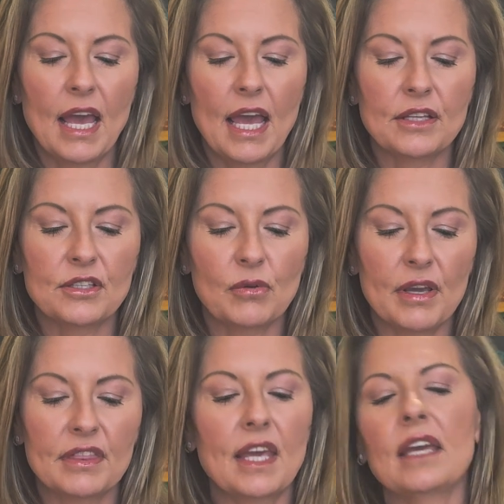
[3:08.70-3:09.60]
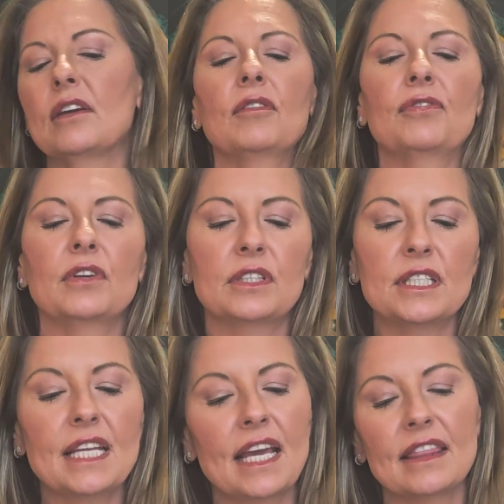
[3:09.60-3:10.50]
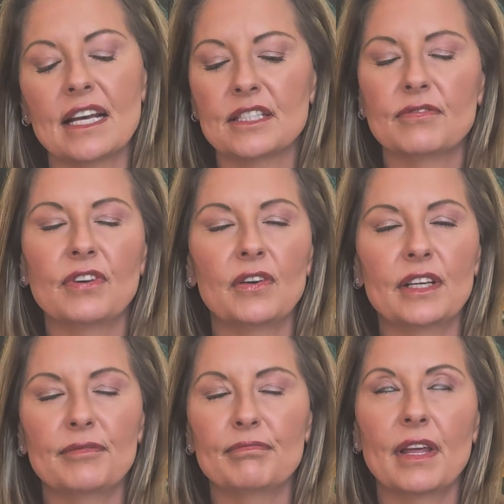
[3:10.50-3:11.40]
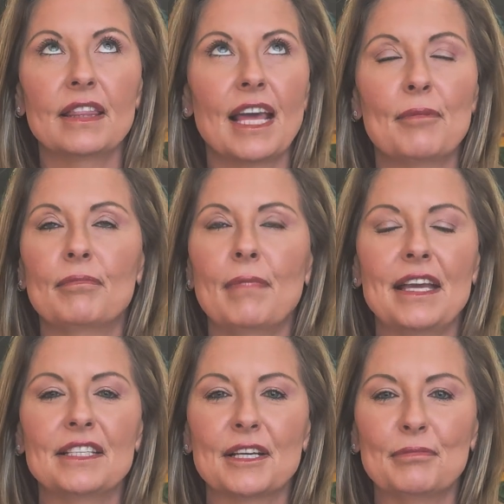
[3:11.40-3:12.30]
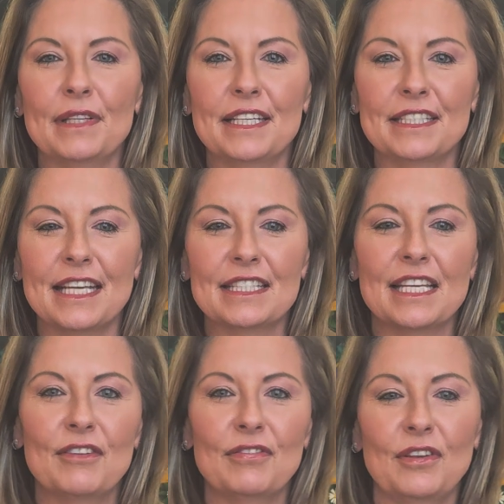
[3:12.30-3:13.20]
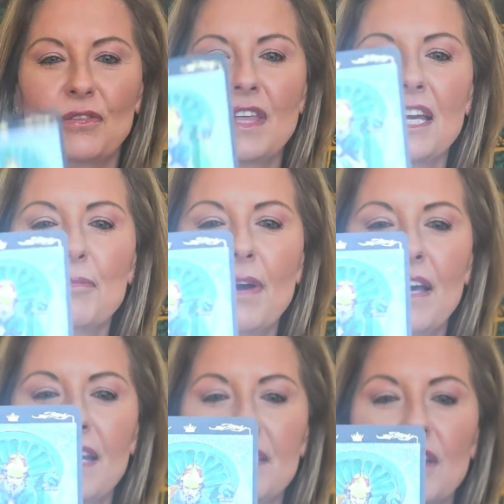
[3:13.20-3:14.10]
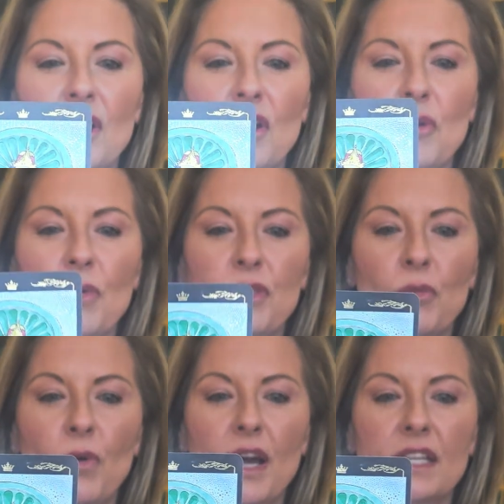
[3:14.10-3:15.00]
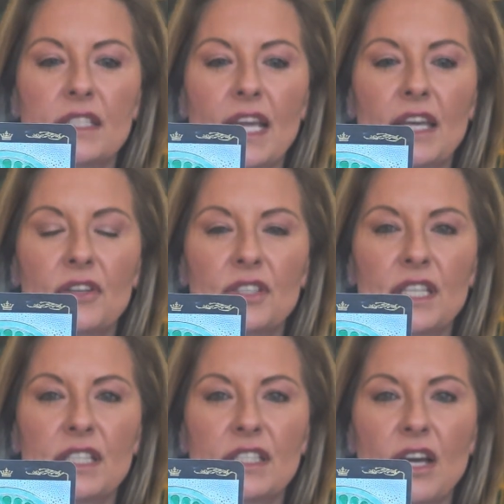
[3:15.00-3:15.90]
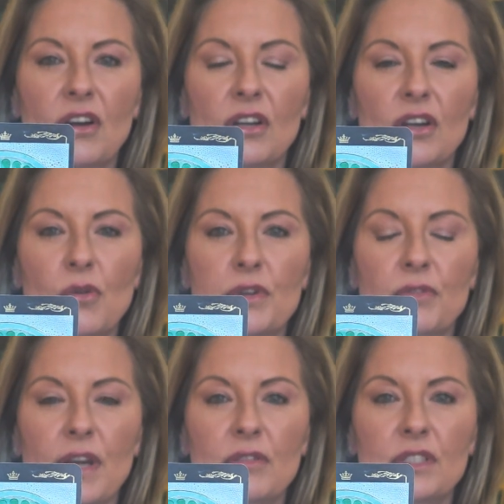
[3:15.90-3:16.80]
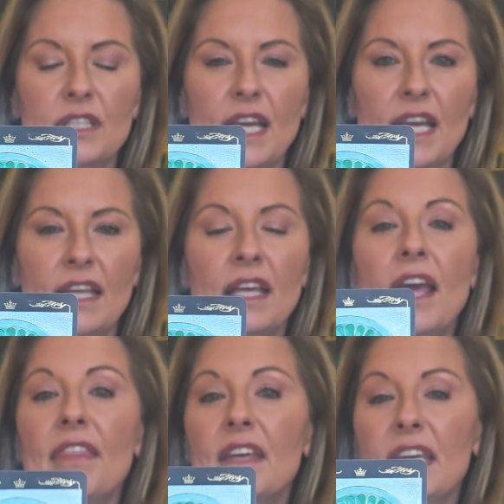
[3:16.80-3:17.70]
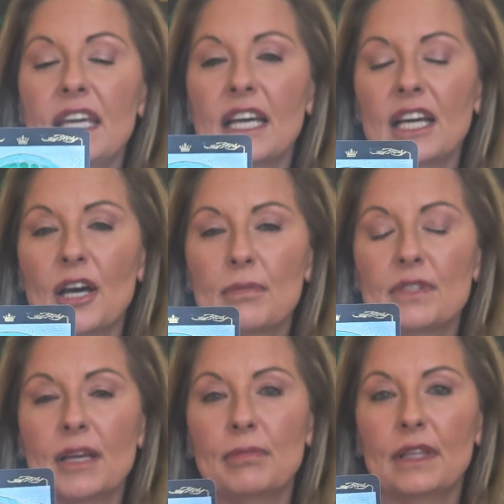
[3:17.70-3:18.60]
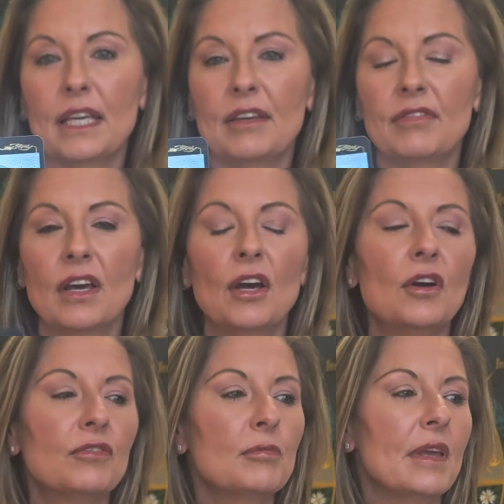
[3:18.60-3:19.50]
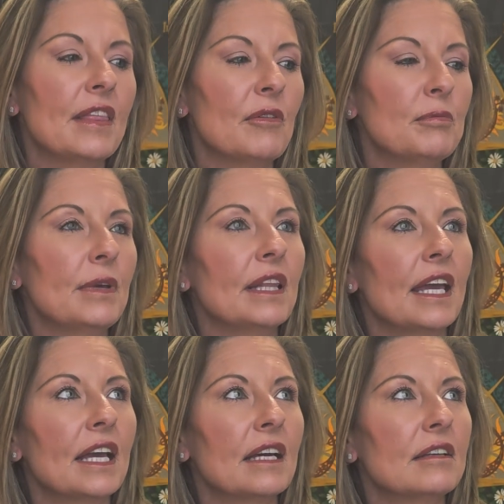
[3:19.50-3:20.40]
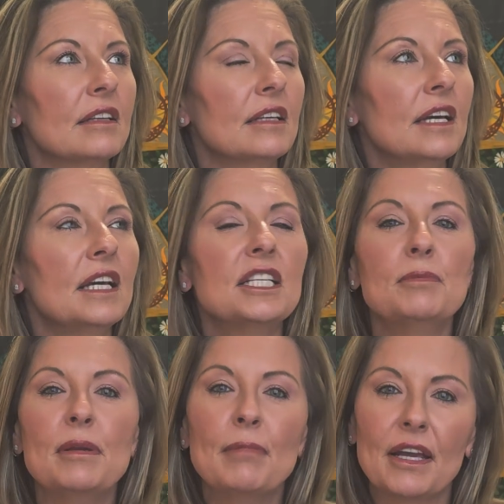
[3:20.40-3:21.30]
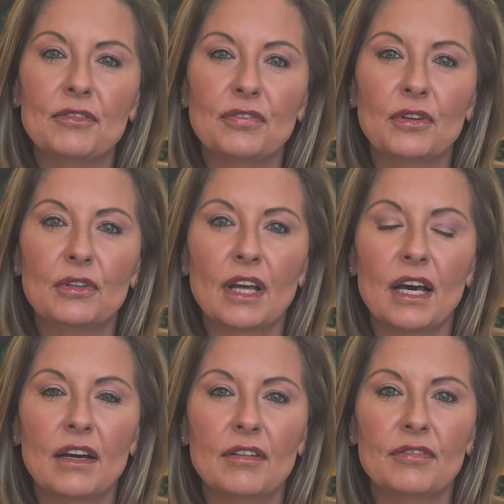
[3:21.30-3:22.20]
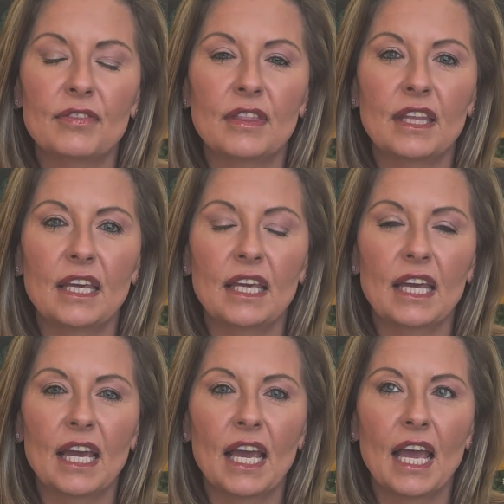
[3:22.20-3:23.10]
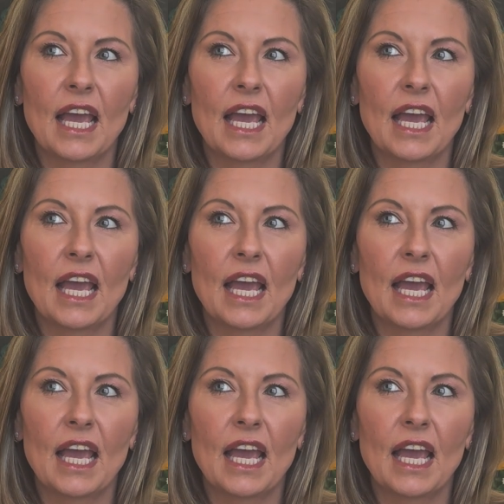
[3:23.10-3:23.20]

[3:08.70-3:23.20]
And so I think for today, that makes complete sense. If you think about it with what energies are going around today, the King of Cups, I believe for me, that would be like to be mindful of the